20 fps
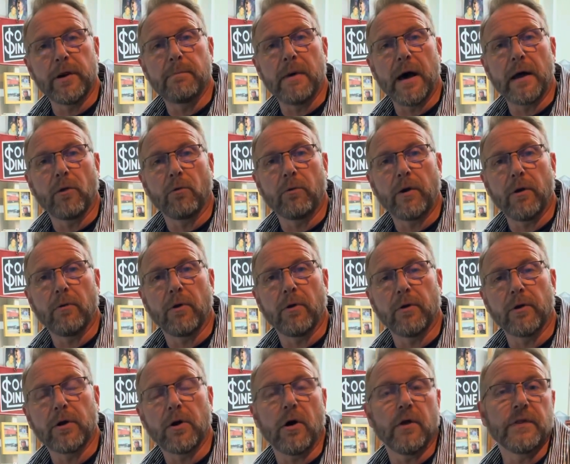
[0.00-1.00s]
model
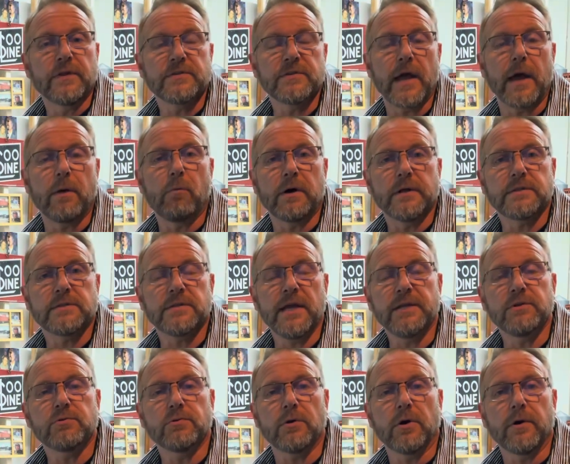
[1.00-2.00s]
railroader called the San Juan
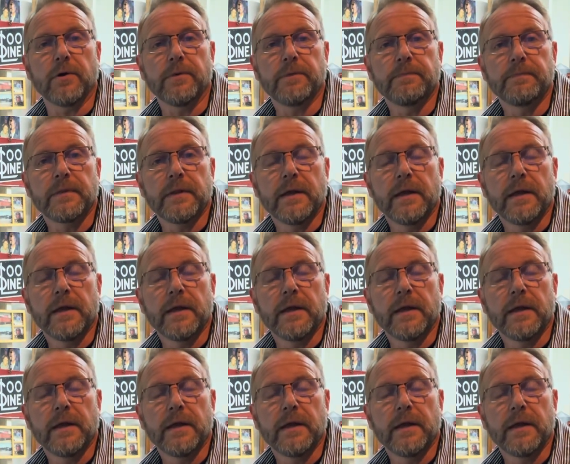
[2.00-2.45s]
Central,